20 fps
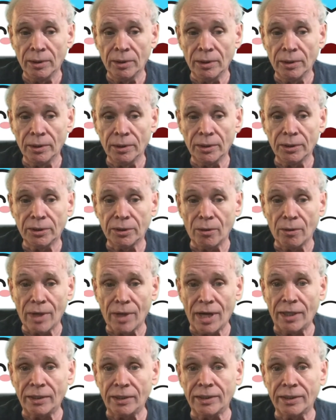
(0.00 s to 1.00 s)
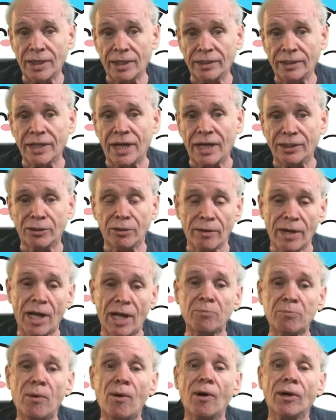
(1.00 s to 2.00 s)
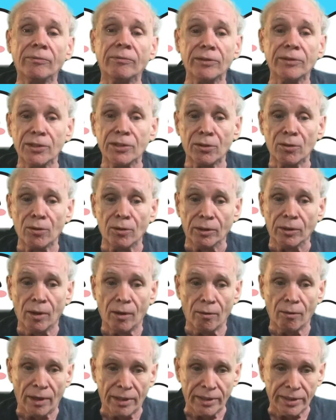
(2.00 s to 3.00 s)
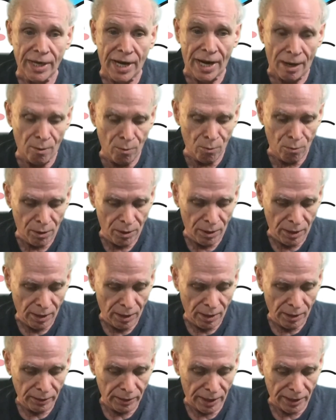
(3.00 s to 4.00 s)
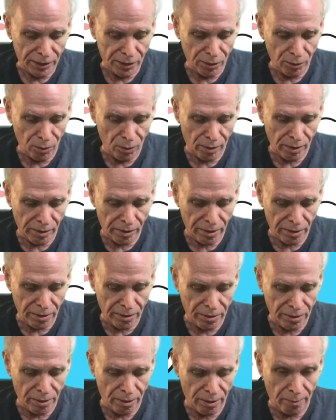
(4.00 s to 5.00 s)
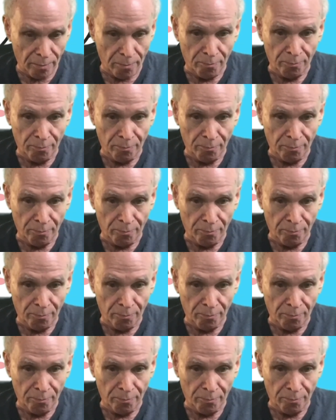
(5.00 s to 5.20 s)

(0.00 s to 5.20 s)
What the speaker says: that part of it is good. All right, now let's look at the